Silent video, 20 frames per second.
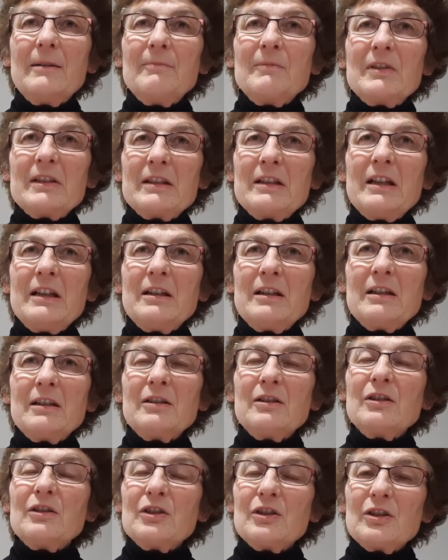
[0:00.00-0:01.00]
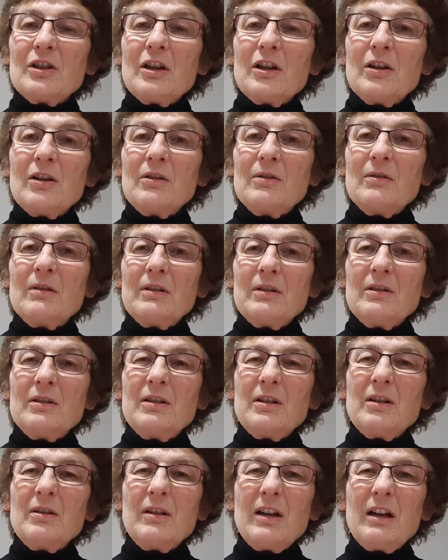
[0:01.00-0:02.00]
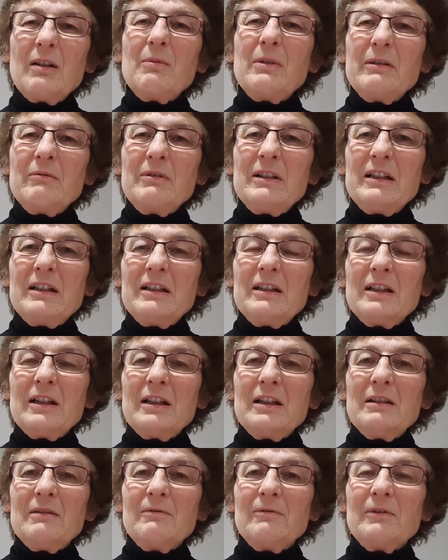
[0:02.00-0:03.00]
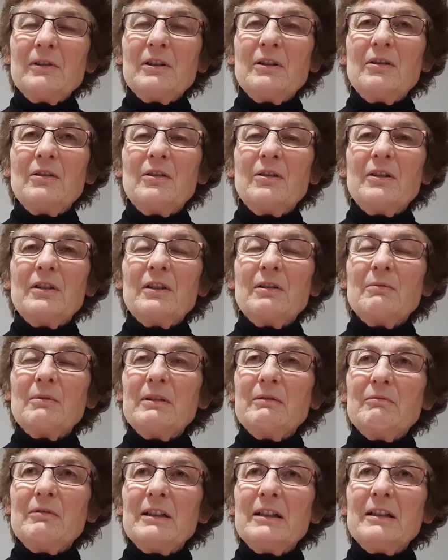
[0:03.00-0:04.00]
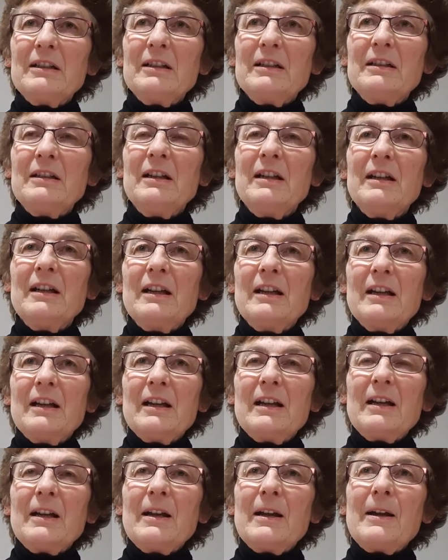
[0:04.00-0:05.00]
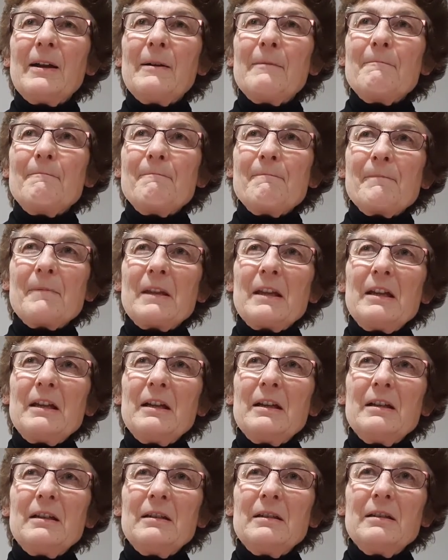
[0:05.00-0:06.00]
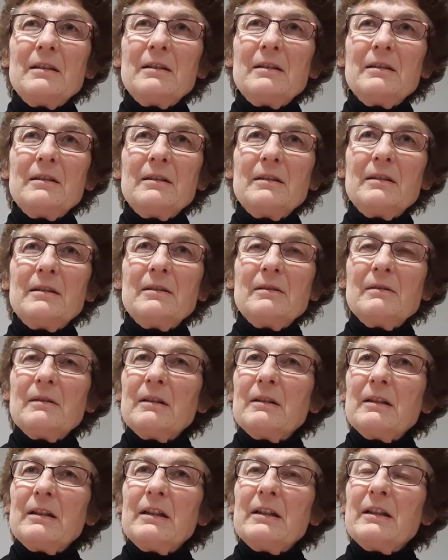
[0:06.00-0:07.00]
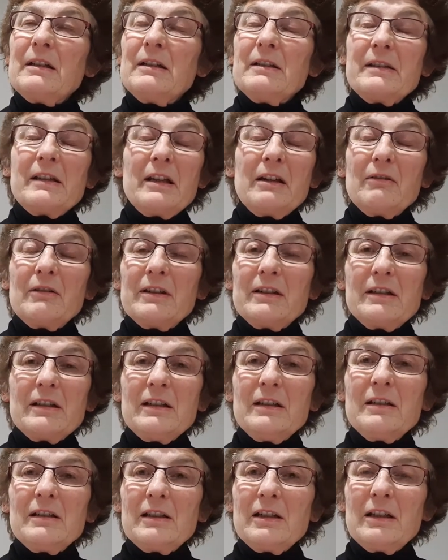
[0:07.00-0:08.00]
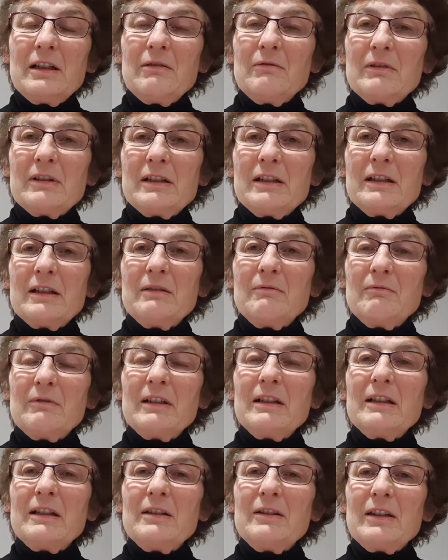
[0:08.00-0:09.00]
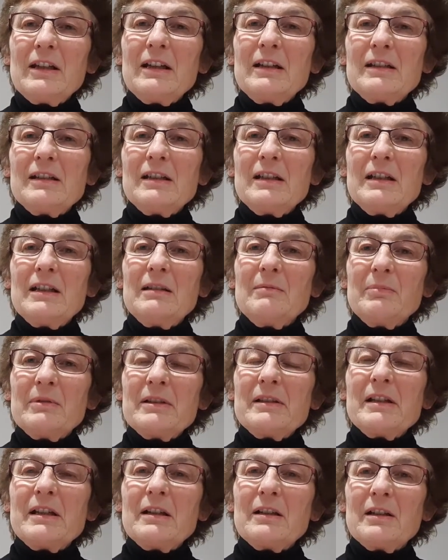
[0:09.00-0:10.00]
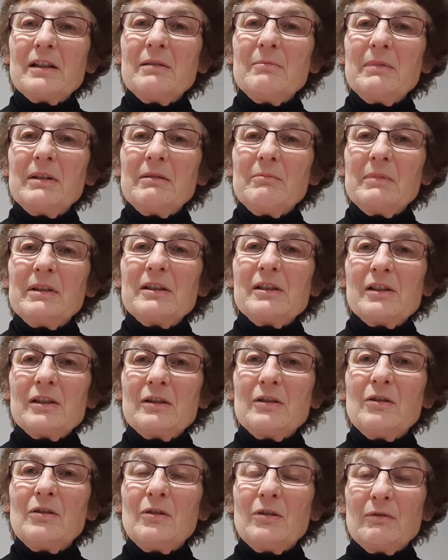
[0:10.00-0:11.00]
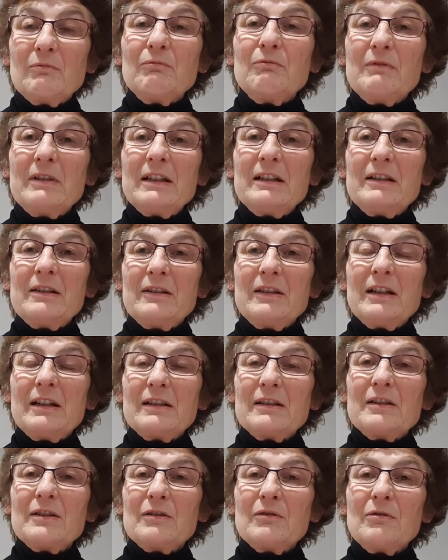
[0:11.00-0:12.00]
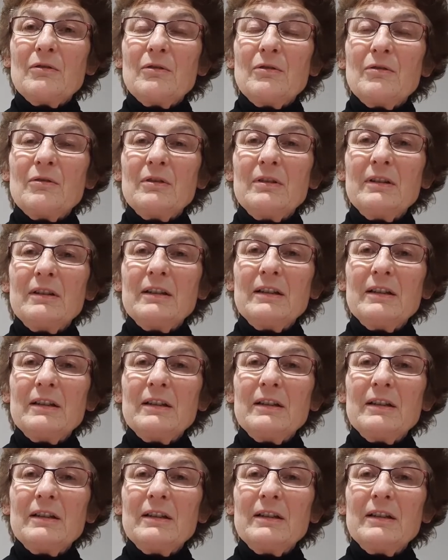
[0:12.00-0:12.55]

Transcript: seeking to show, you know, are we really keen for God? Are we really, and is our integrity really that deep? Is our commitment to God really that strong?